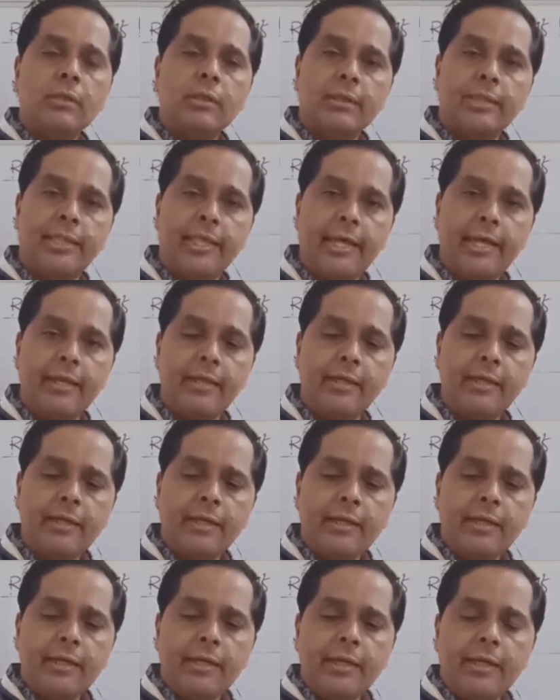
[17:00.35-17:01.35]

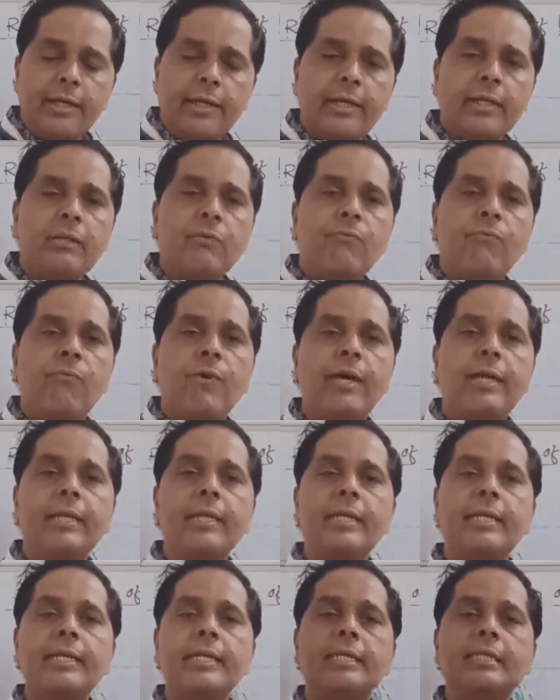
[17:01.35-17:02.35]
then it is very
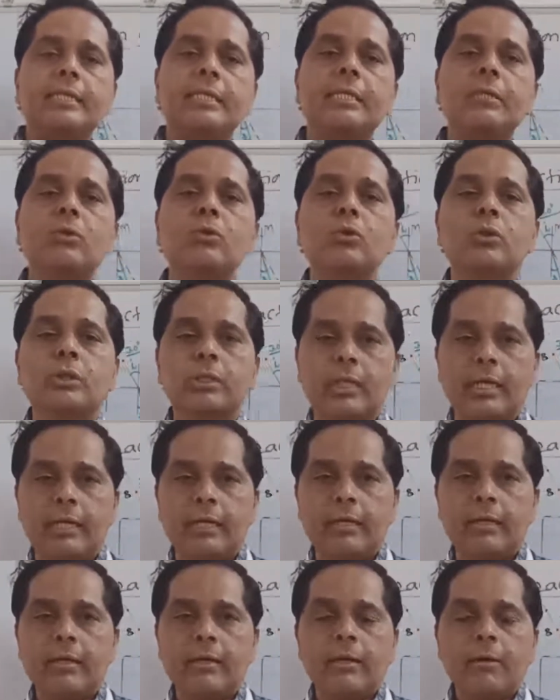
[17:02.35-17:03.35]
easy to
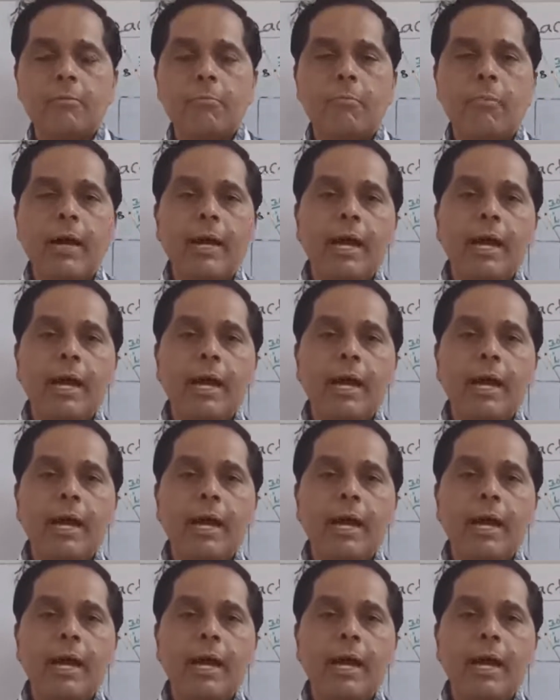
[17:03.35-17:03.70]
see by